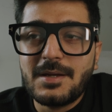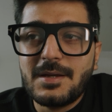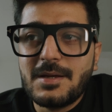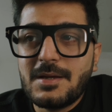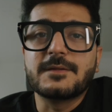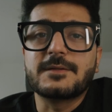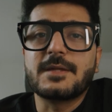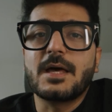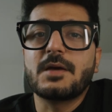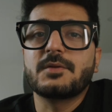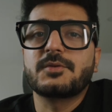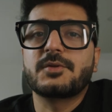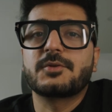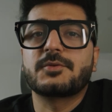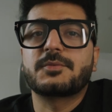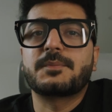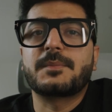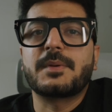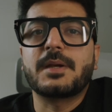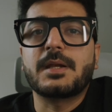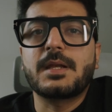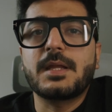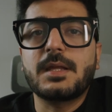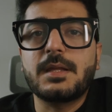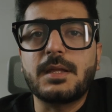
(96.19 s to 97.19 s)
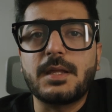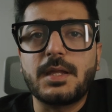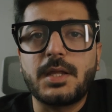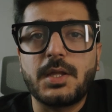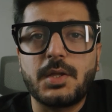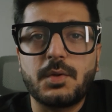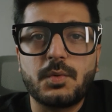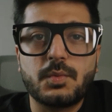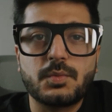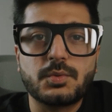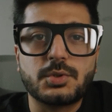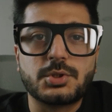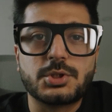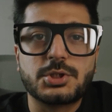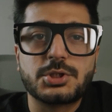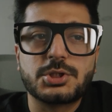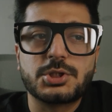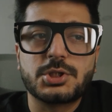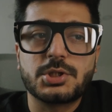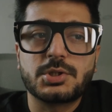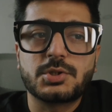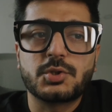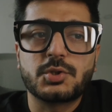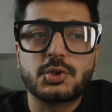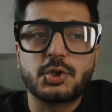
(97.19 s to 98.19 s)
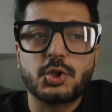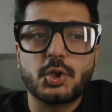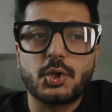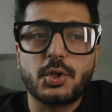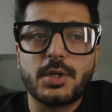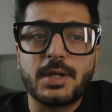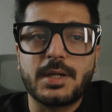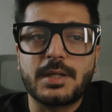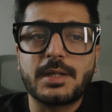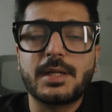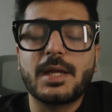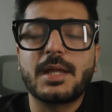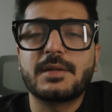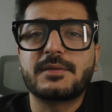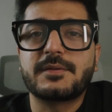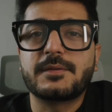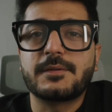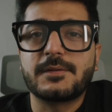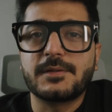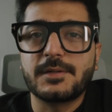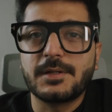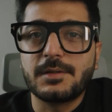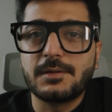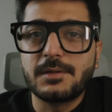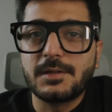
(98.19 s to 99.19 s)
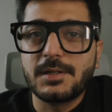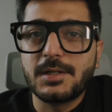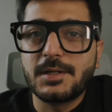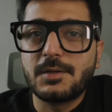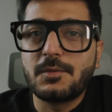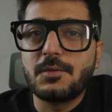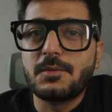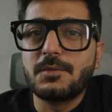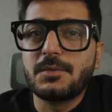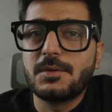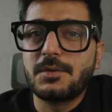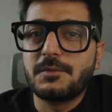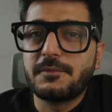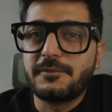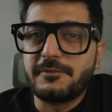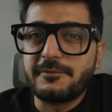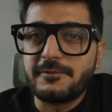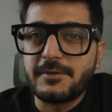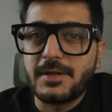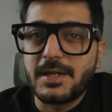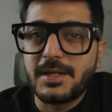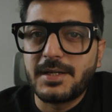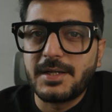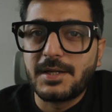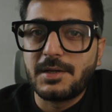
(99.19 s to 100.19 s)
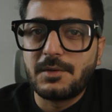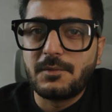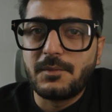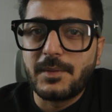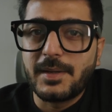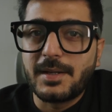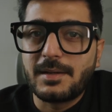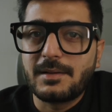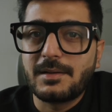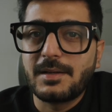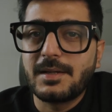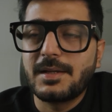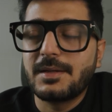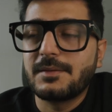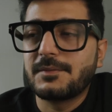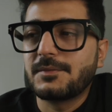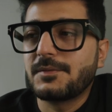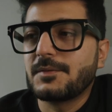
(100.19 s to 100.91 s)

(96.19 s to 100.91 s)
This house is pretty huge, so it gets really cold very quickly,